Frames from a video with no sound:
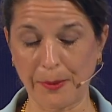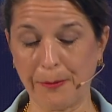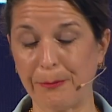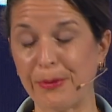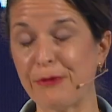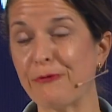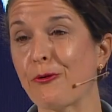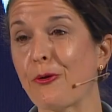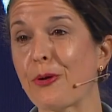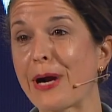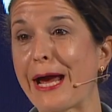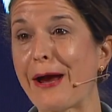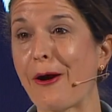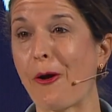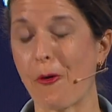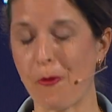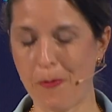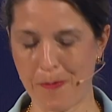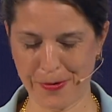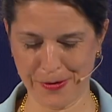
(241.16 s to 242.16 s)
Before I
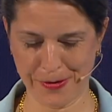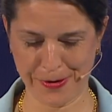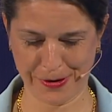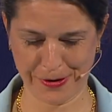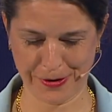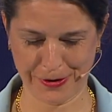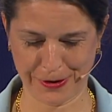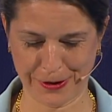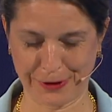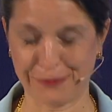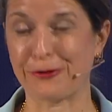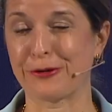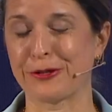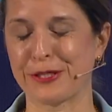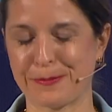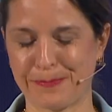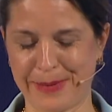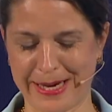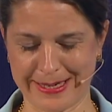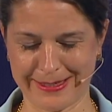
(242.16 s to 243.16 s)
open the
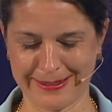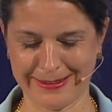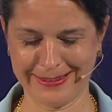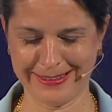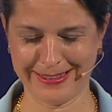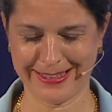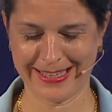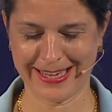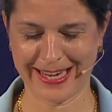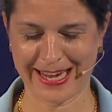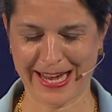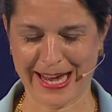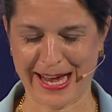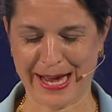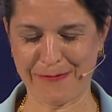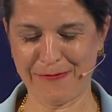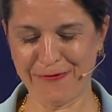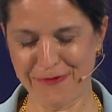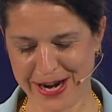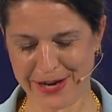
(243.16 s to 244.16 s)
first panel,
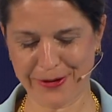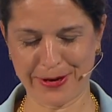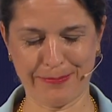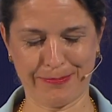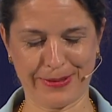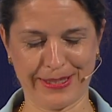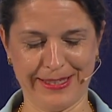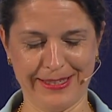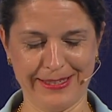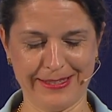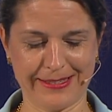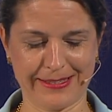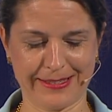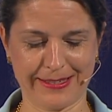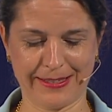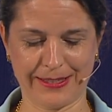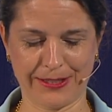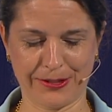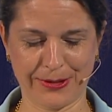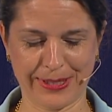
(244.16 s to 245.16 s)
I'm very pleased
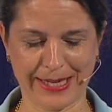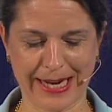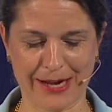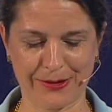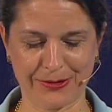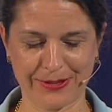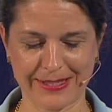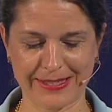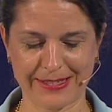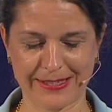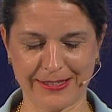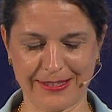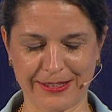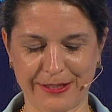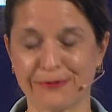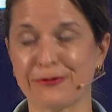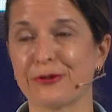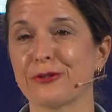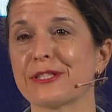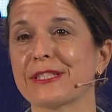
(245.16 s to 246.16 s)
to announce
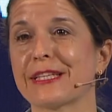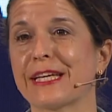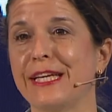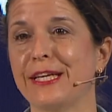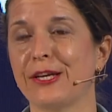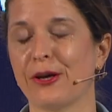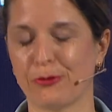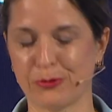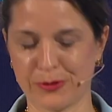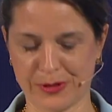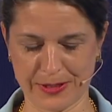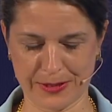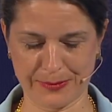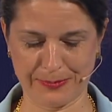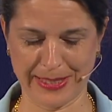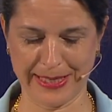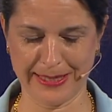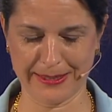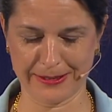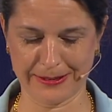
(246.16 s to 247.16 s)
the first keynote
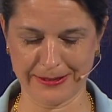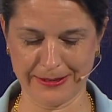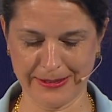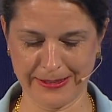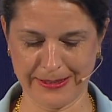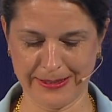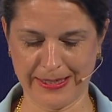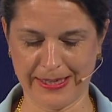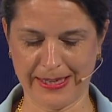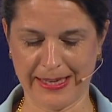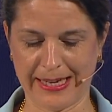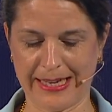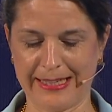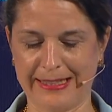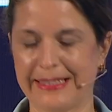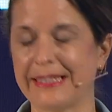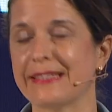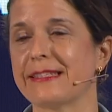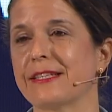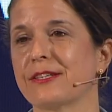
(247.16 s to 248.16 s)
speaker at
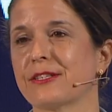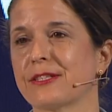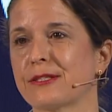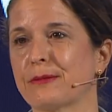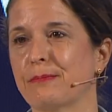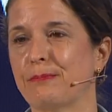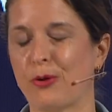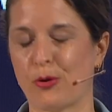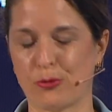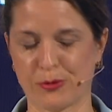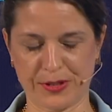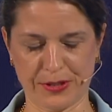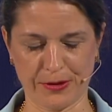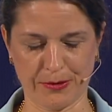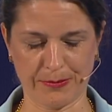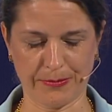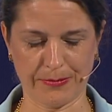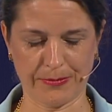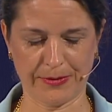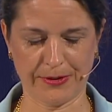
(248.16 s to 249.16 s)
this year's
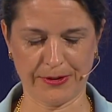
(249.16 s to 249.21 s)
symposium,